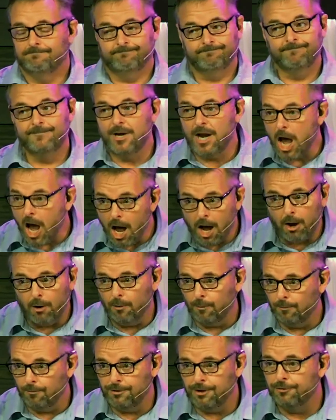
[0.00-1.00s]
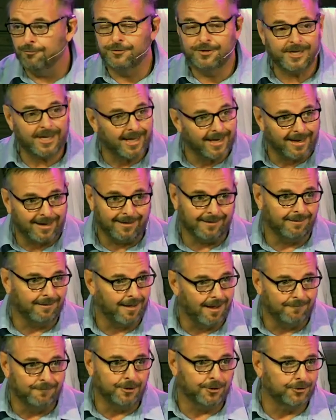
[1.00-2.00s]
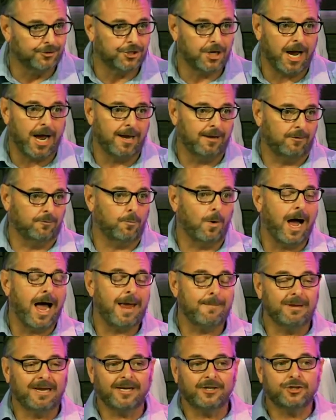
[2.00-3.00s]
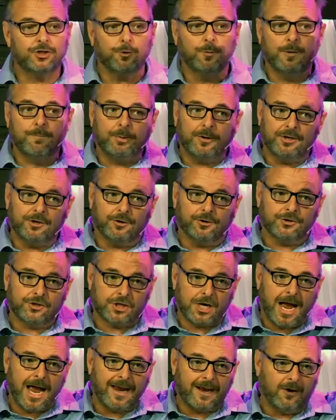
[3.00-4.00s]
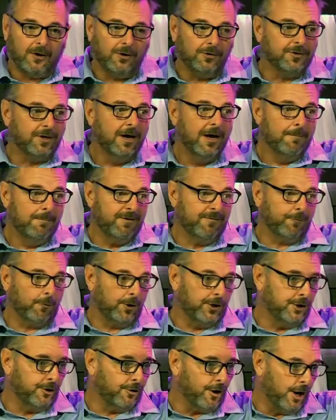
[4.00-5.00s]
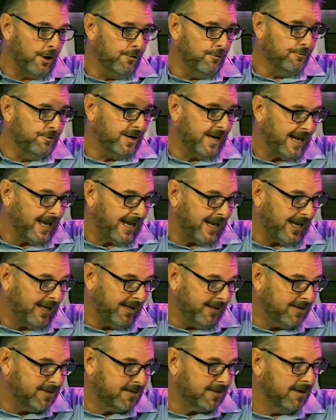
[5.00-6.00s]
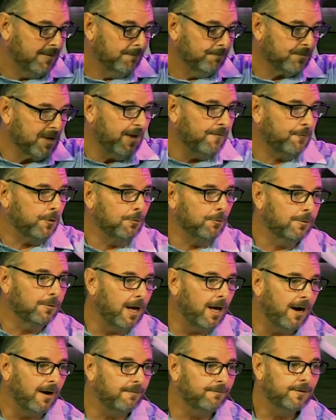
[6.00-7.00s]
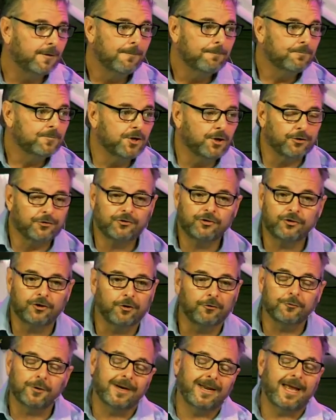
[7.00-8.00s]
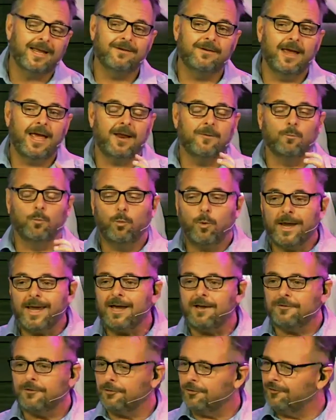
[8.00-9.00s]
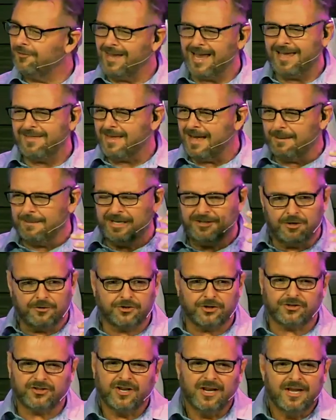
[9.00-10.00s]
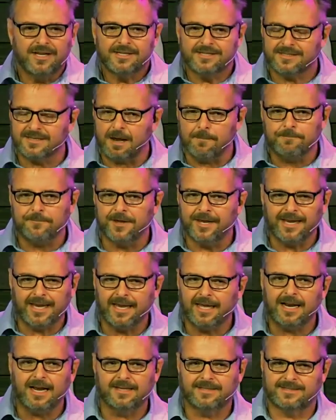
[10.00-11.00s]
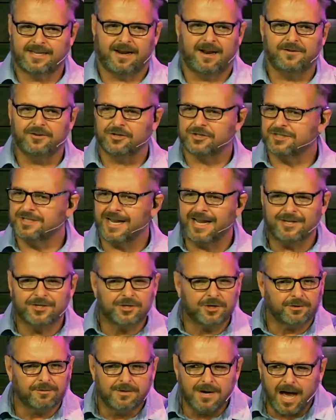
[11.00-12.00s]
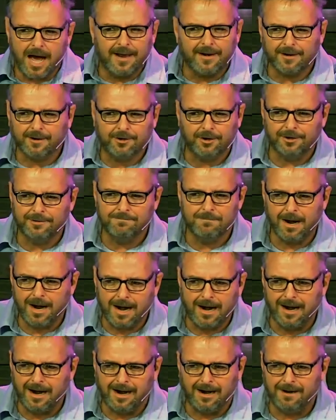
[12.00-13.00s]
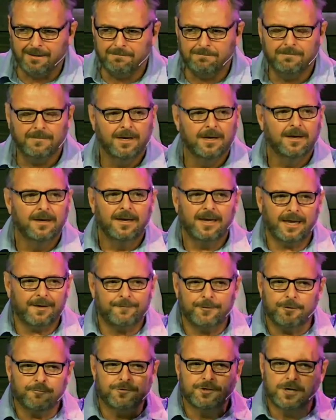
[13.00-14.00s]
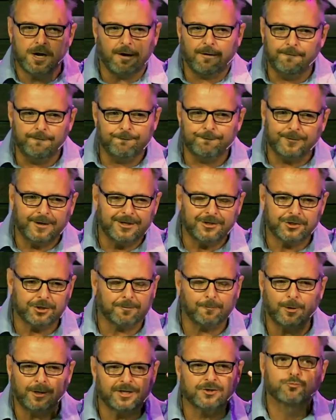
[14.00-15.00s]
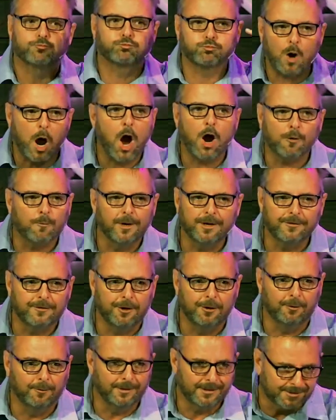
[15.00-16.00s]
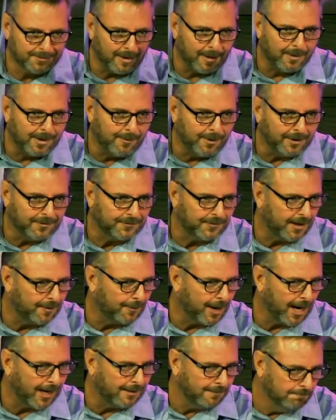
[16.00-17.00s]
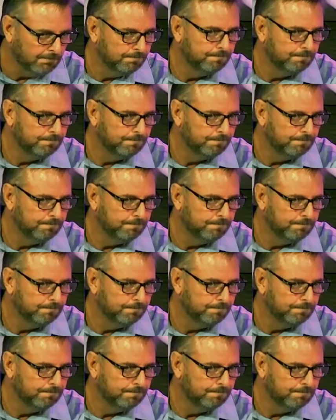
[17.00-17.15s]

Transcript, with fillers: No, you didn't love your child. Why? Because you would put your child before your own needs if you love your children. And, and we understand that. I mean, there's just something in us that understands you're not a good mom if you don't feed your. What is wrong with you? Is what we want to say, right?